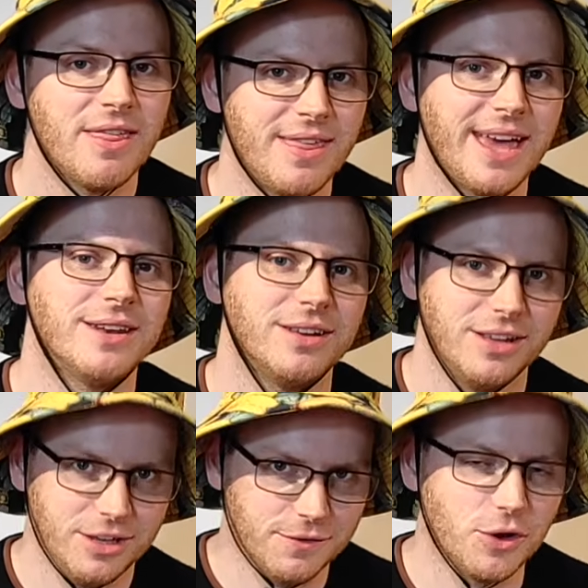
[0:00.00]
then
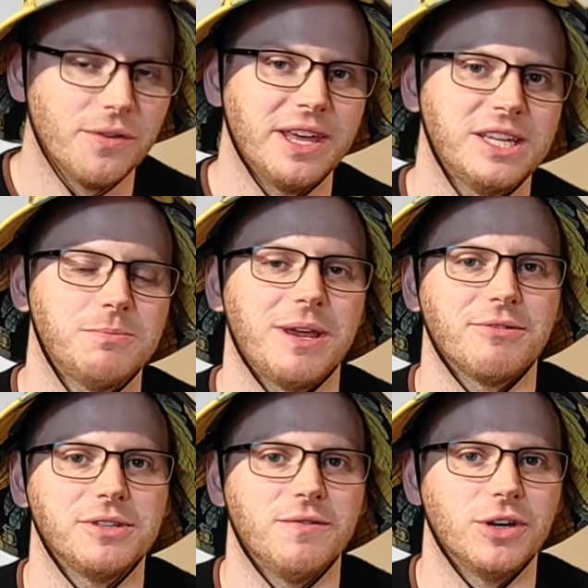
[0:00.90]
you've got the
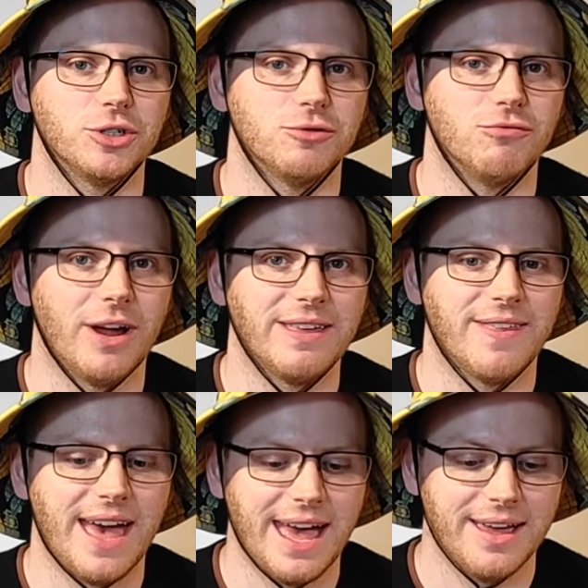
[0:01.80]
experienced version right
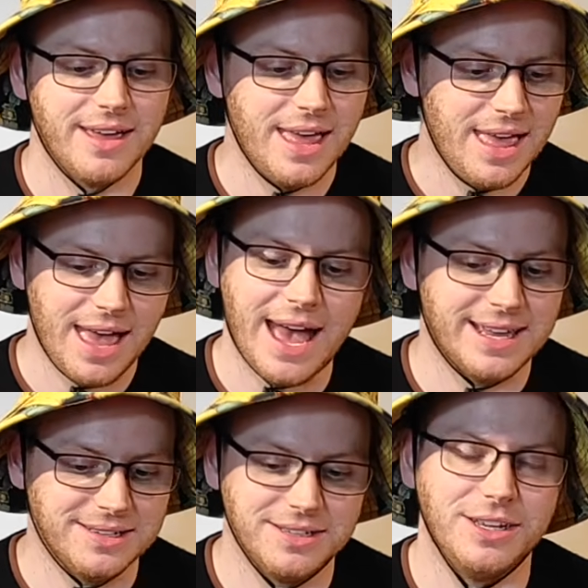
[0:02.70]
there,
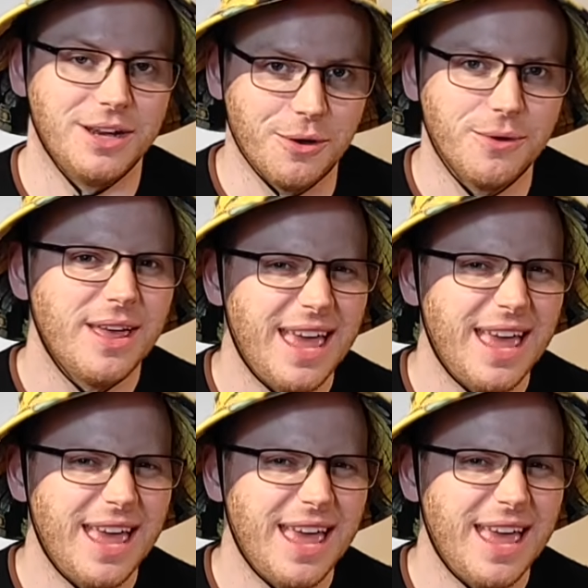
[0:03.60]
and, you know,